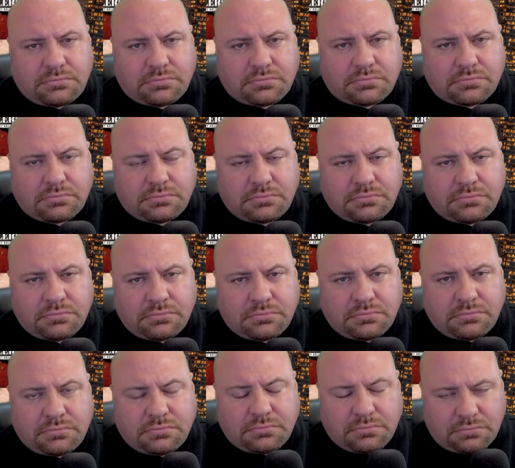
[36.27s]

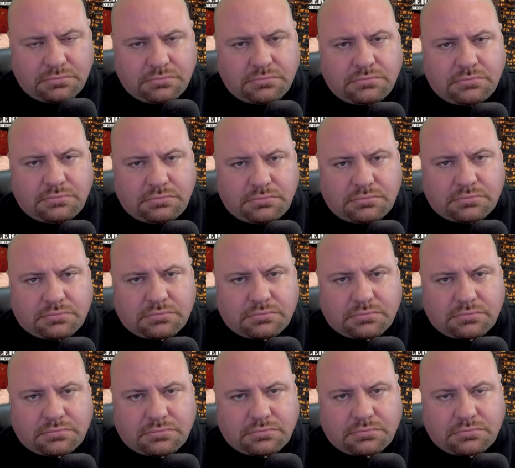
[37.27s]

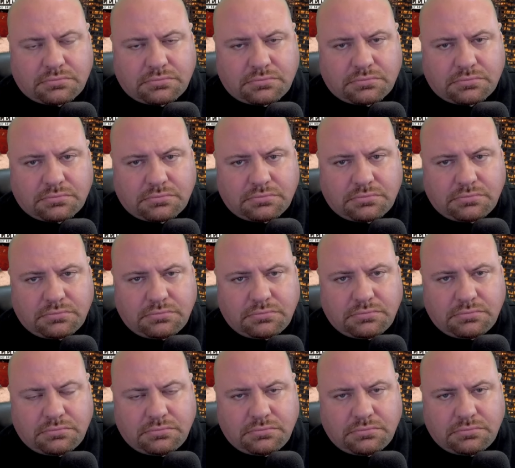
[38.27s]

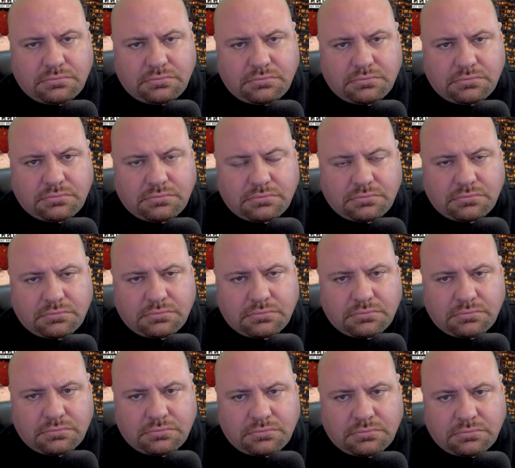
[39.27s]

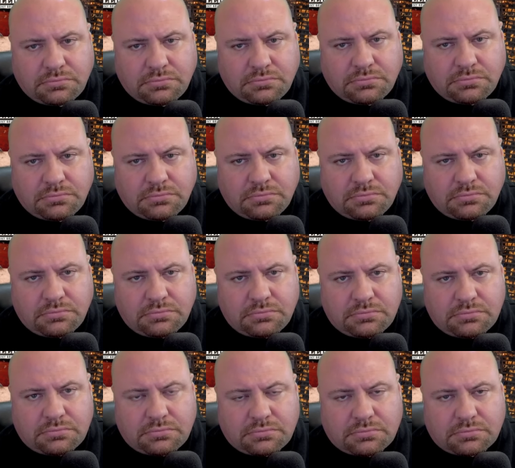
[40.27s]

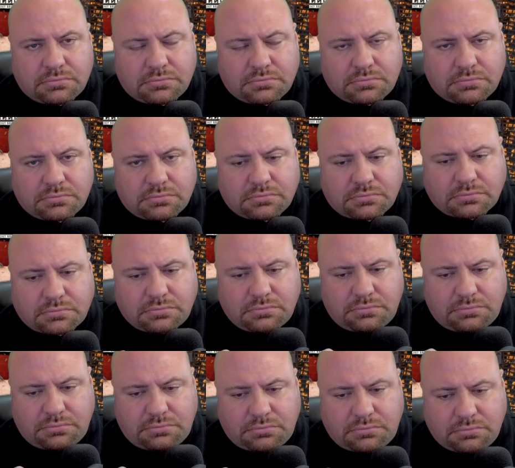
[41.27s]

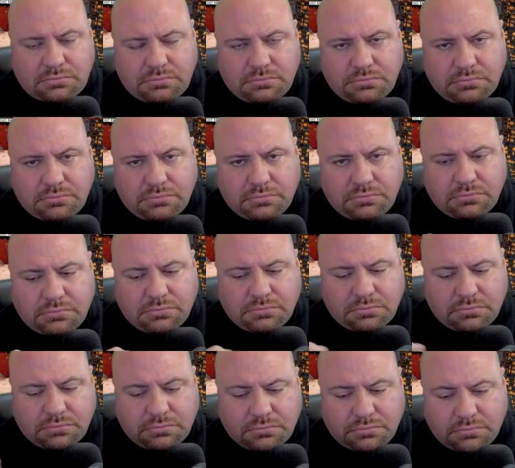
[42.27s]

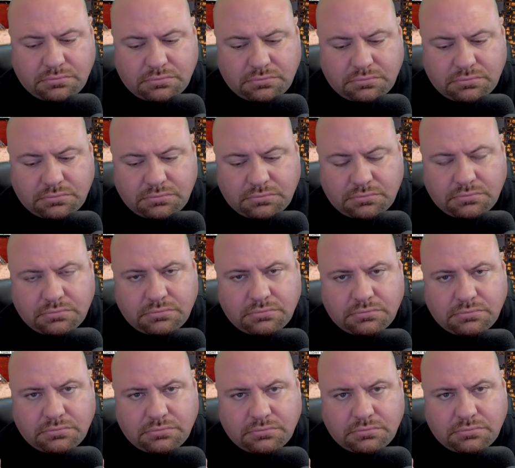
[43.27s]
The person shown says nothing.